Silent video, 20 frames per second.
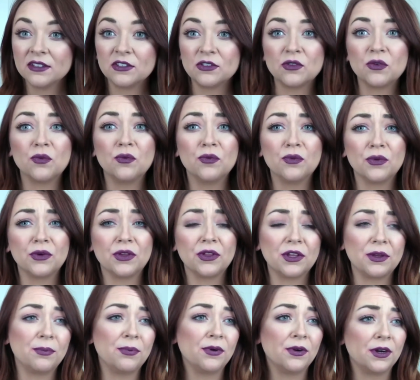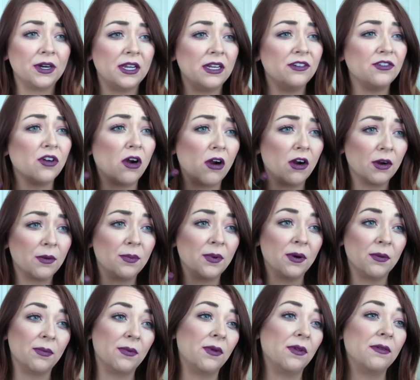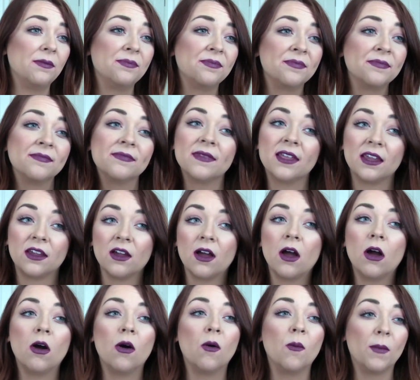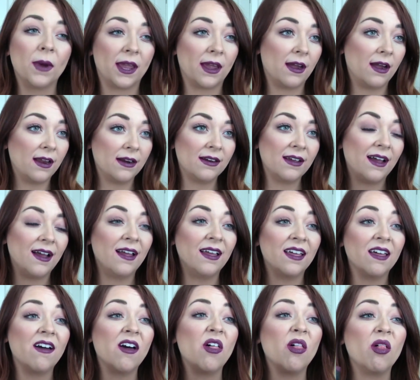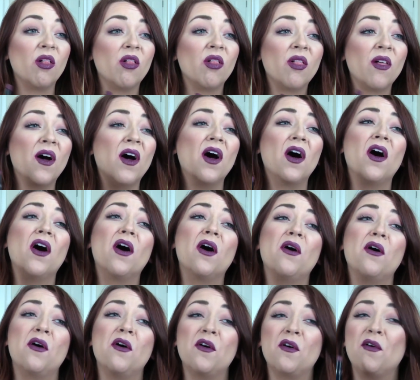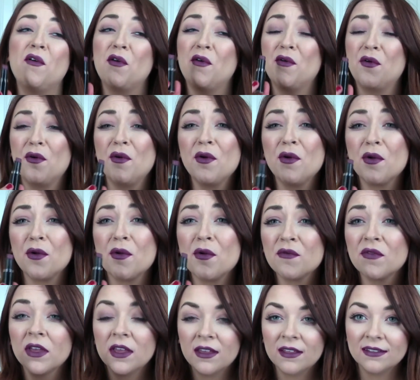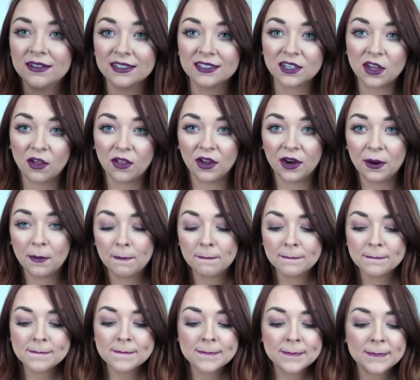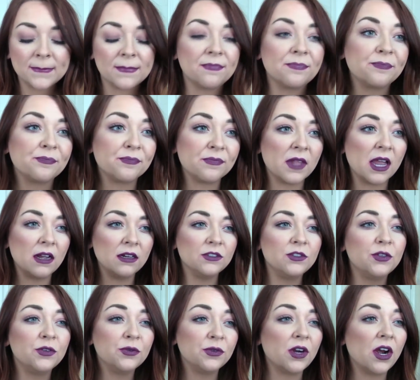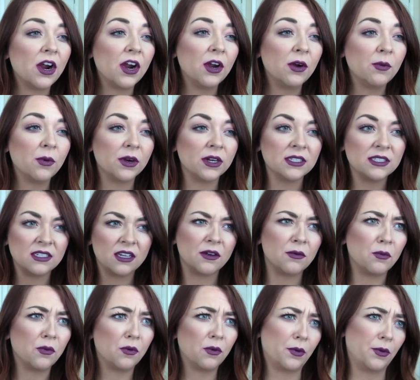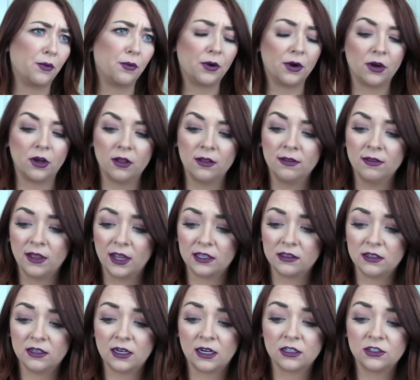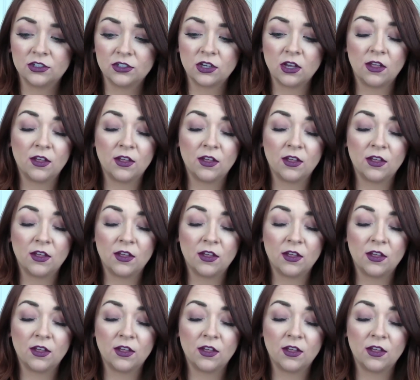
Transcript: This is a really pretty dark purple. Like, oh my god, I love this color. Not too dark where it's like, whoa girl, like the next